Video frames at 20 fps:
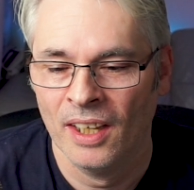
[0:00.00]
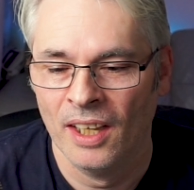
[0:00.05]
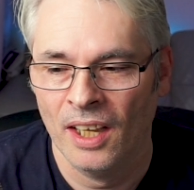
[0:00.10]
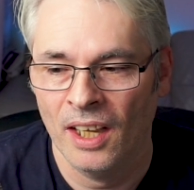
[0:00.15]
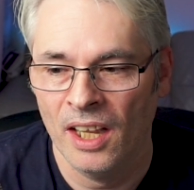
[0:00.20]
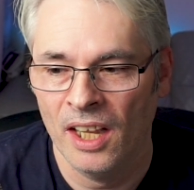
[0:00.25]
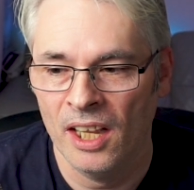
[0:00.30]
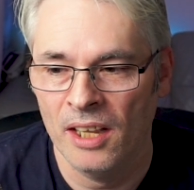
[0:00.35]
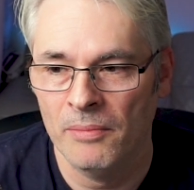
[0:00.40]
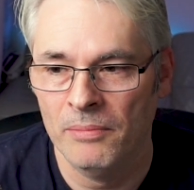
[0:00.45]

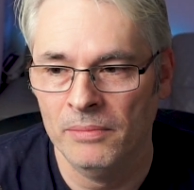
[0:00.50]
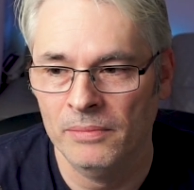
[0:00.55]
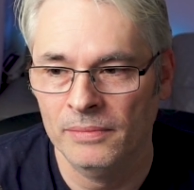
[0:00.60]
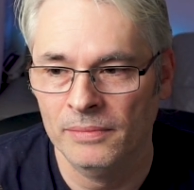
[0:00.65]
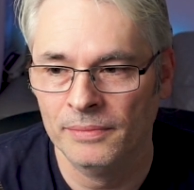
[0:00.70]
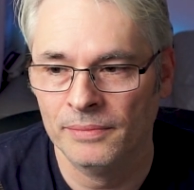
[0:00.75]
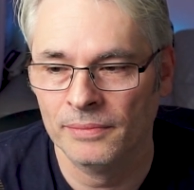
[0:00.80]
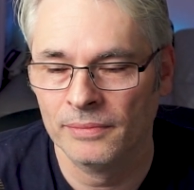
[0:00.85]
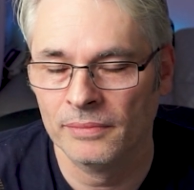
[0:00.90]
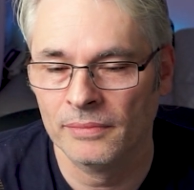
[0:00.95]
Um,
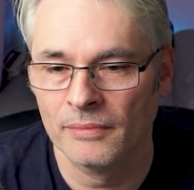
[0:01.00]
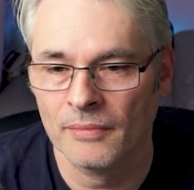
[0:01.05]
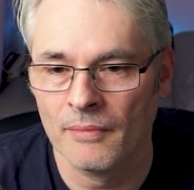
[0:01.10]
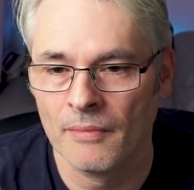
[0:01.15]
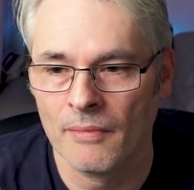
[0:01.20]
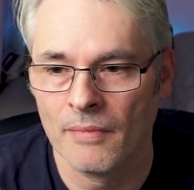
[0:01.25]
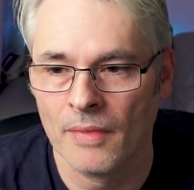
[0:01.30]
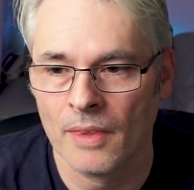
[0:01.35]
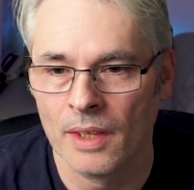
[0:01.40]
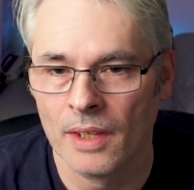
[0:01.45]

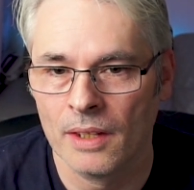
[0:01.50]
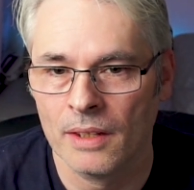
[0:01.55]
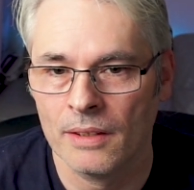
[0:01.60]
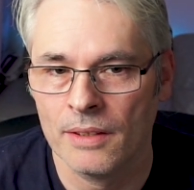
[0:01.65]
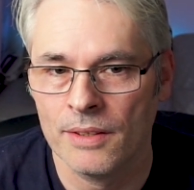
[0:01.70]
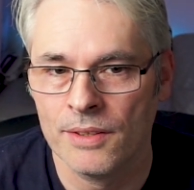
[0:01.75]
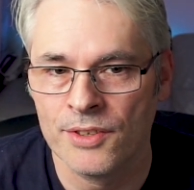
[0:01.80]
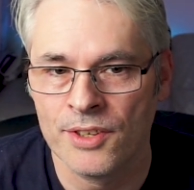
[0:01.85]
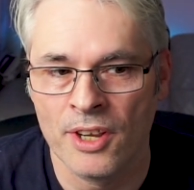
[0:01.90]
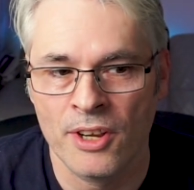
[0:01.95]

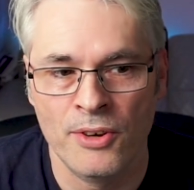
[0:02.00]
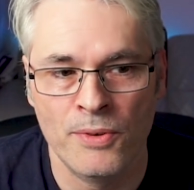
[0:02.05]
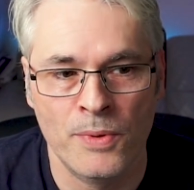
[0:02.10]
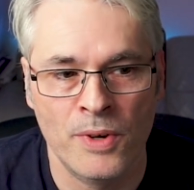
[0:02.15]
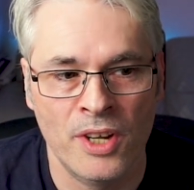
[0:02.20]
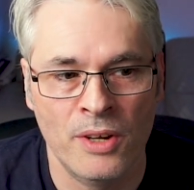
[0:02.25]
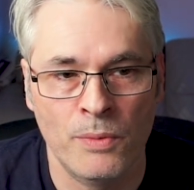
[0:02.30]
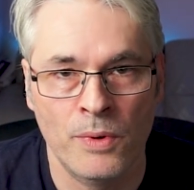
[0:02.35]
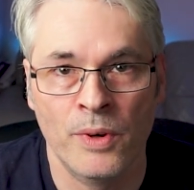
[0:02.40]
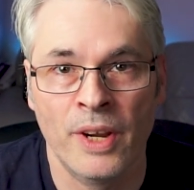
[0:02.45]
so
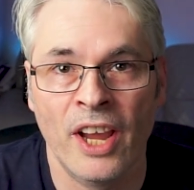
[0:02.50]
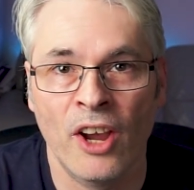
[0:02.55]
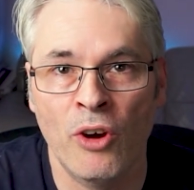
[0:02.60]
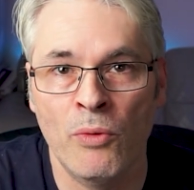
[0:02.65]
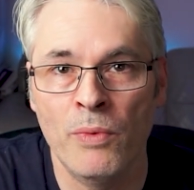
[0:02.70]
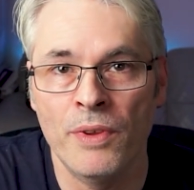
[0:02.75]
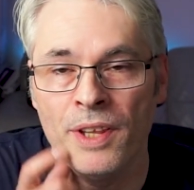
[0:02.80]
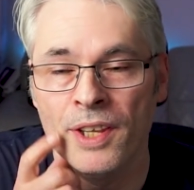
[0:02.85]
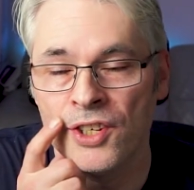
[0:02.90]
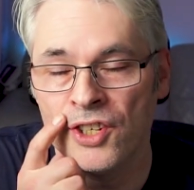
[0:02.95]
uh, we'll get
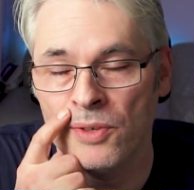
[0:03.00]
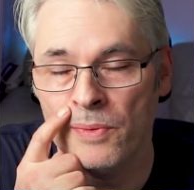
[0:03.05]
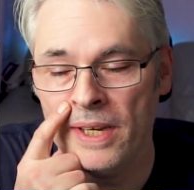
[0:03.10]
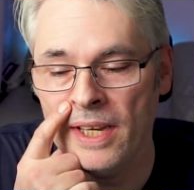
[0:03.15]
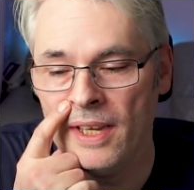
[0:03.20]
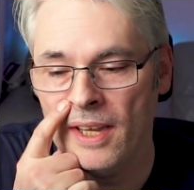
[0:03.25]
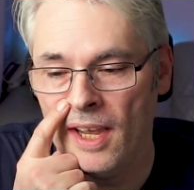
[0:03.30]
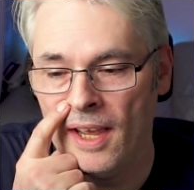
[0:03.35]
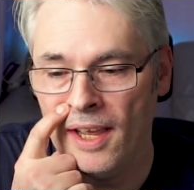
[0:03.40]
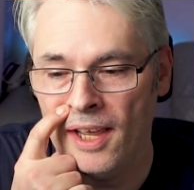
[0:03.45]
on with this, shall
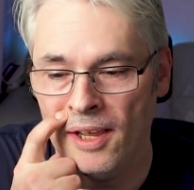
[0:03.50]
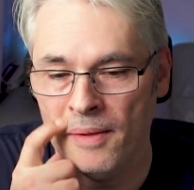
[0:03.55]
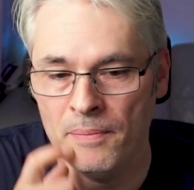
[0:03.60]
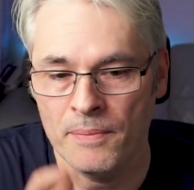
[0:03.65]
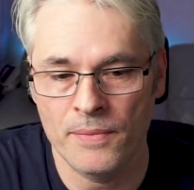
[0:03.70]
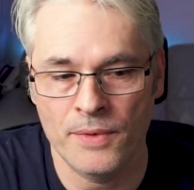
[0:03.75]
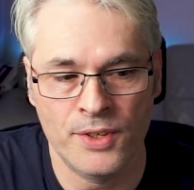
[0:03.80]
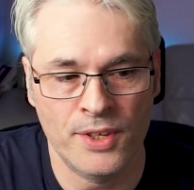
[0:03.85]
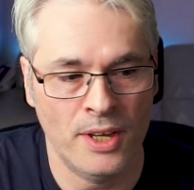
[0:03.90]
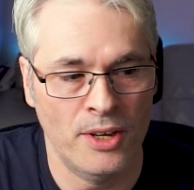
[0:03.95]
we?
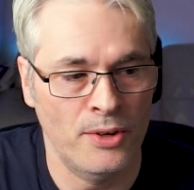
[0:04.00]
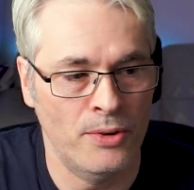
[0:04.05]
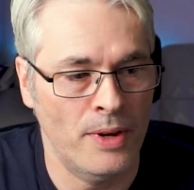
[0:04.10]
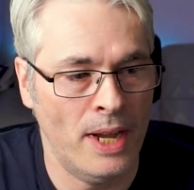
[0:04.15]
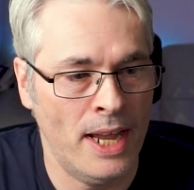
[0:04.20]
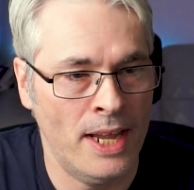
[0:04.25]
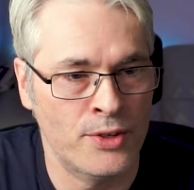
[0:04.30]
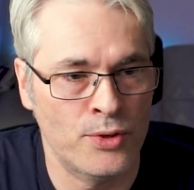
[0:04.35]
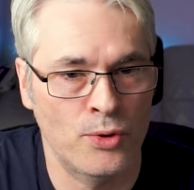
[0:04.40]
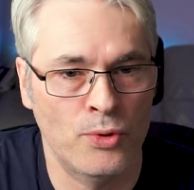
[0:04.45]
Um, so
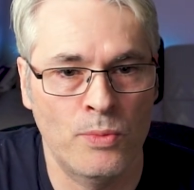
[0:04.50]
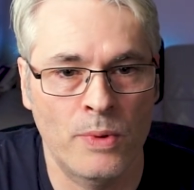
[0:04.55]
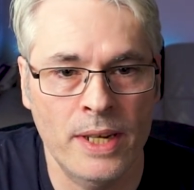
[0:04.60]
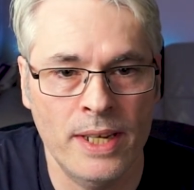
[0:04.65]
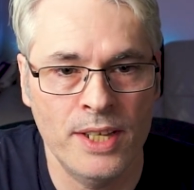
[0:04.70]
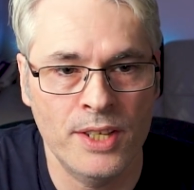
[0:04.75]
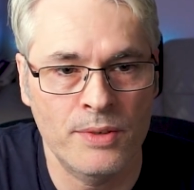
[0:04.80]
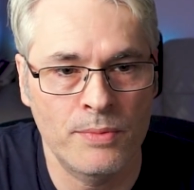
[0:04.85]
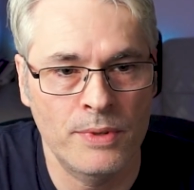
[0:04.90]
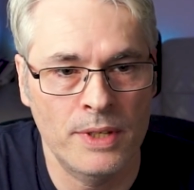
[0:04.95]
as
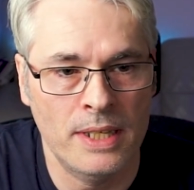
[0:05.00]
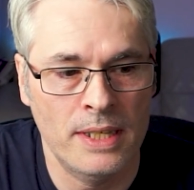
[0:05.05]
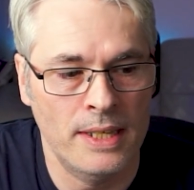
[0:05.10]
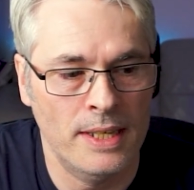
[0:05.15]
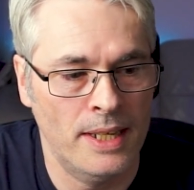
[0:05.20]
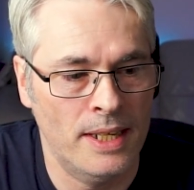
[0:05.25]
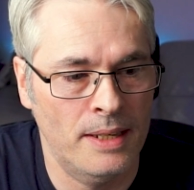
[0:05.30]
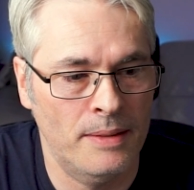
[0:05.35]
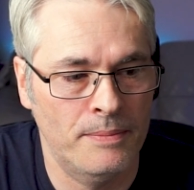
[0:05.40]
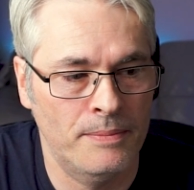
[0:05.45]
always,
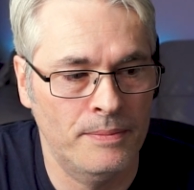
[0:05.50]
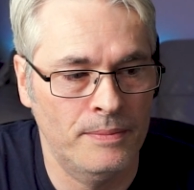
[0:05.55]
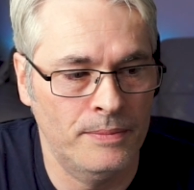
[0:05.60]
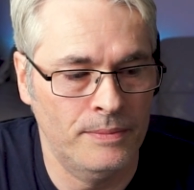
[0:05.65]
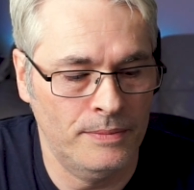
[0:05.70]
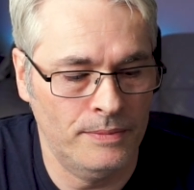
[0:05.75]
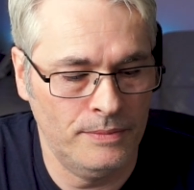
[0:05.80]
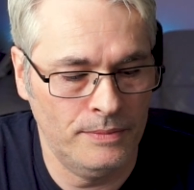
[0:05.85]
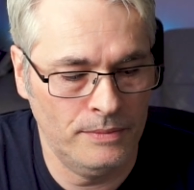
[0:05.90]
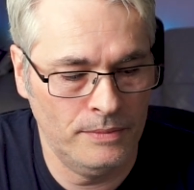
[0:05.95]
we'll um,
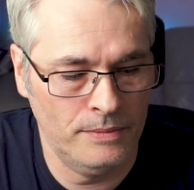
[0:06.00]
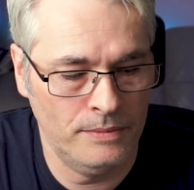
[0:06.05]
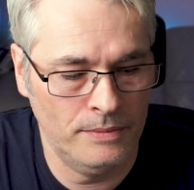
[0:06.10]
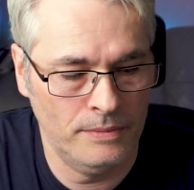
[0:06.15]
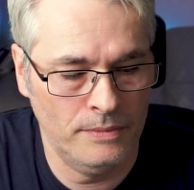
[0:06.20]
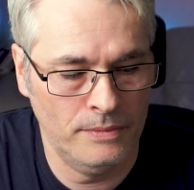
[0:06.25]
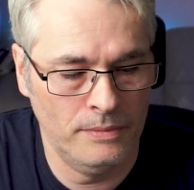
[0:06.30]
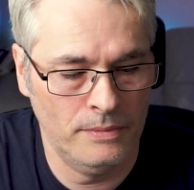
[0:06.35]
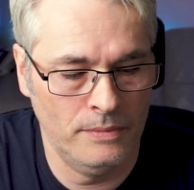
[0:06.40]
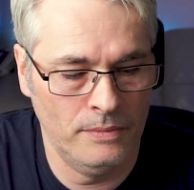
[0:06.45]

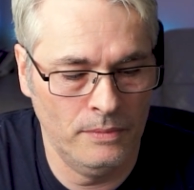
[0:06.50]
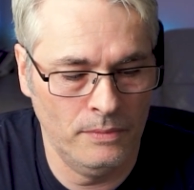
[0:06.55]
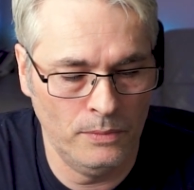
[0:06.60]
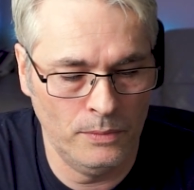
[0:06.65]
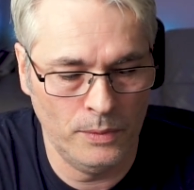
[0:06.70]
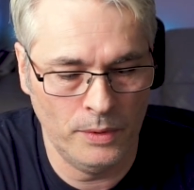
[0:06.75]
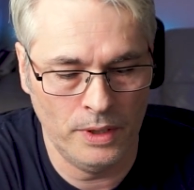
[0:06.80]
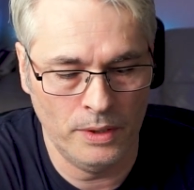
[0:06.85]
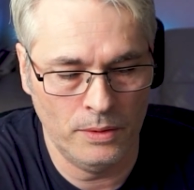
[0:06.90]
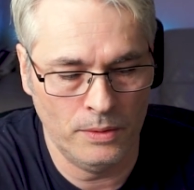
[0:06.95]

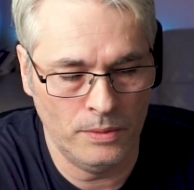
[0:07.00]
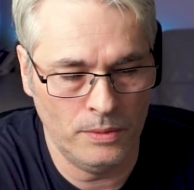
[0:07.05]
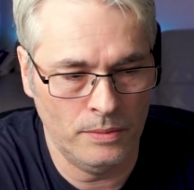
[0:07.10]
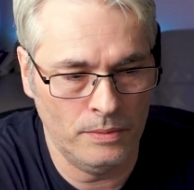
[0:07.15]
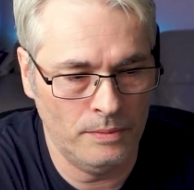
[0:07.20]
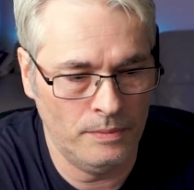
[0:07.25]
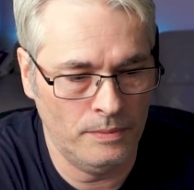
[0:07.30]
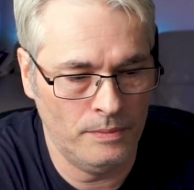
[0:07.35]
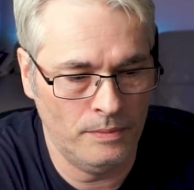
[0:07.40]
we'll